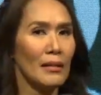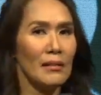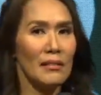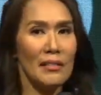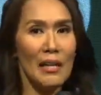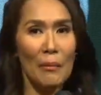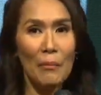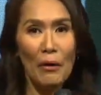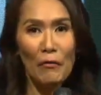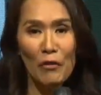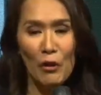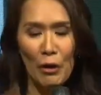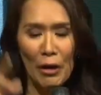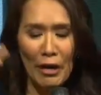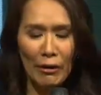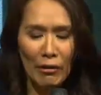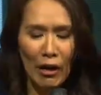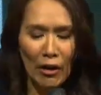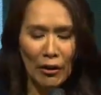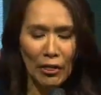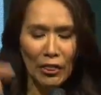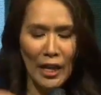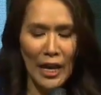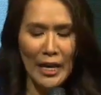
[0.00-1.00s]
some of you
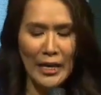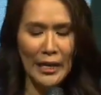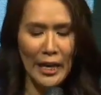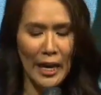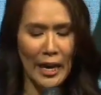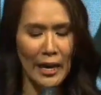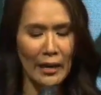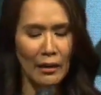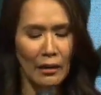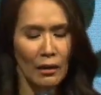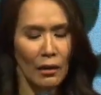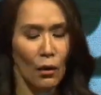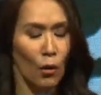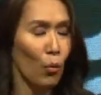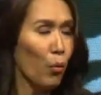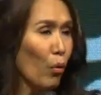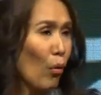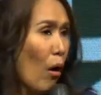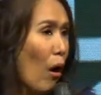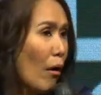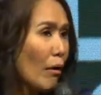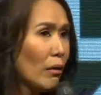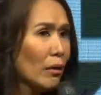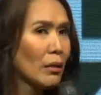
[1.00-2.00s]
here are thinking,
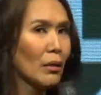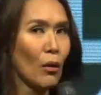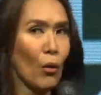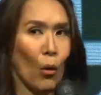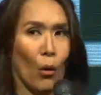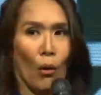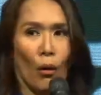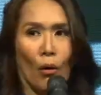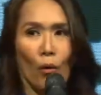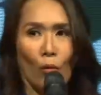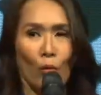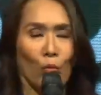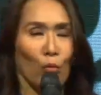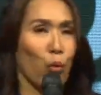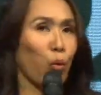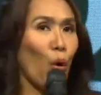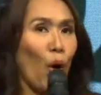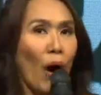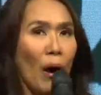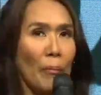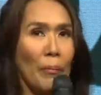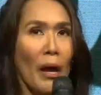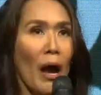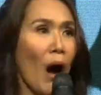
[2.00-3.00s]
well,
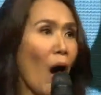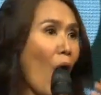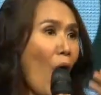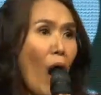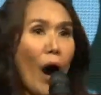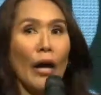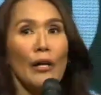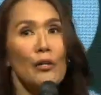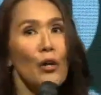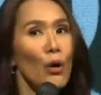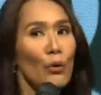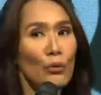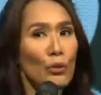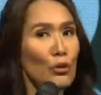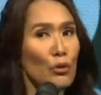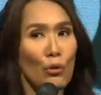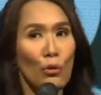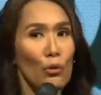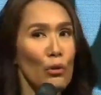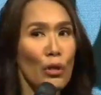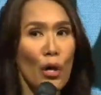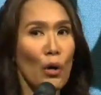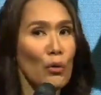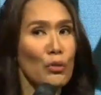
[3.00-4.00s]
I don't
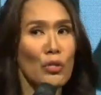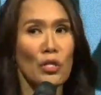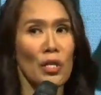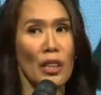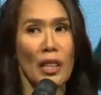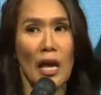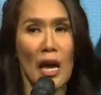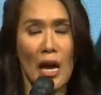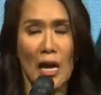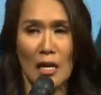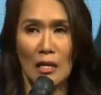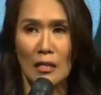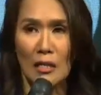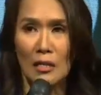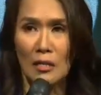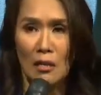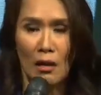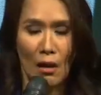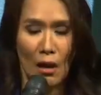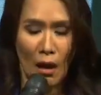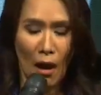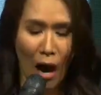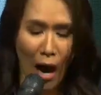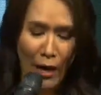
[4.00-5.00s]
do those
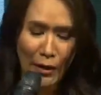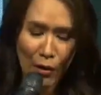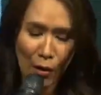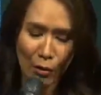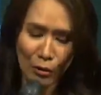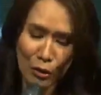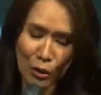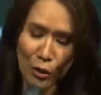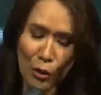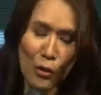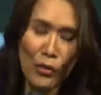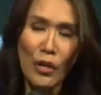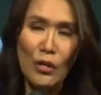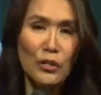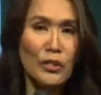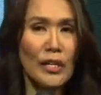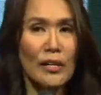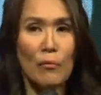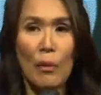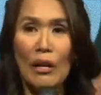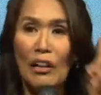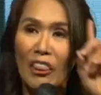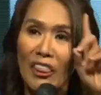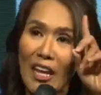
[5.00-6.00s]
things. I don't do those
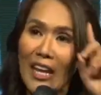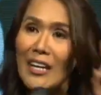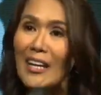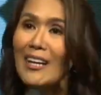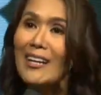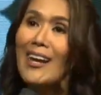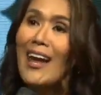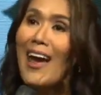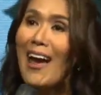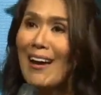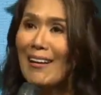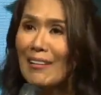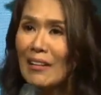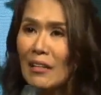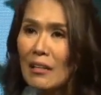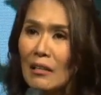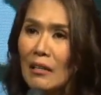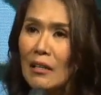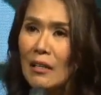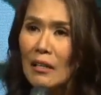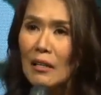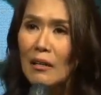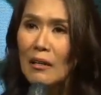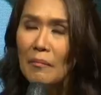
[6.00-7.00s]
things. Well, think again.
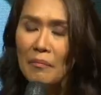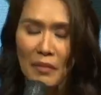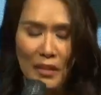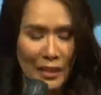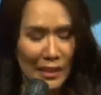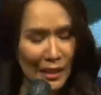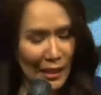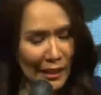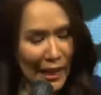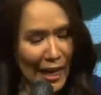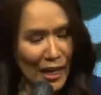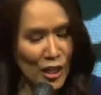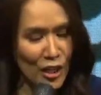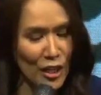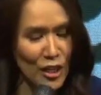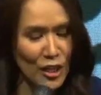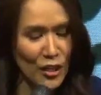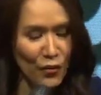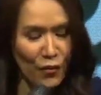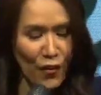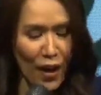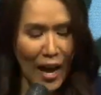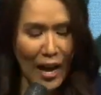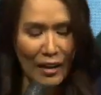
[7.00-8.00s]

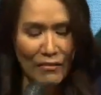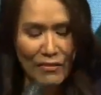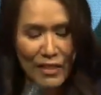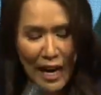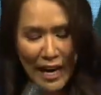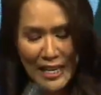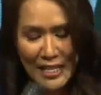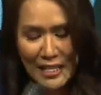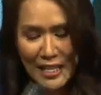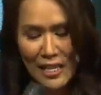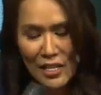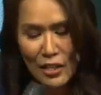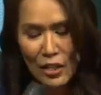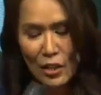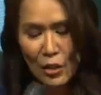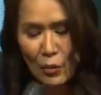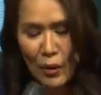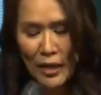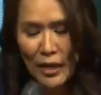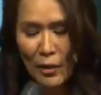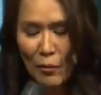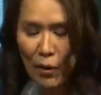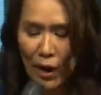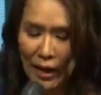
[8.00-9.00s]
Galatians 5, 19 to
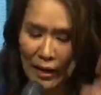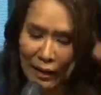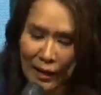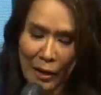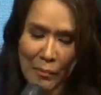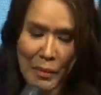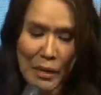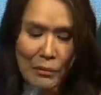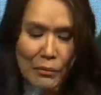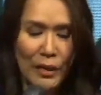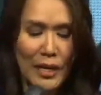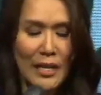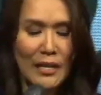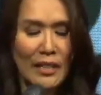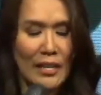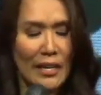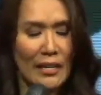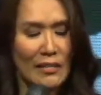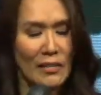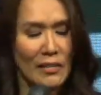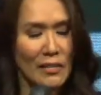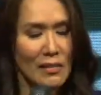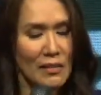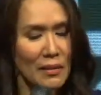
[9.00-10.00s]
21. Let me read
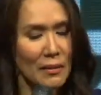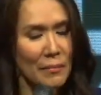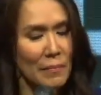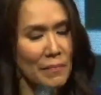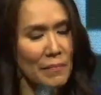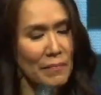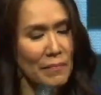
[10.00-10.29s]
this.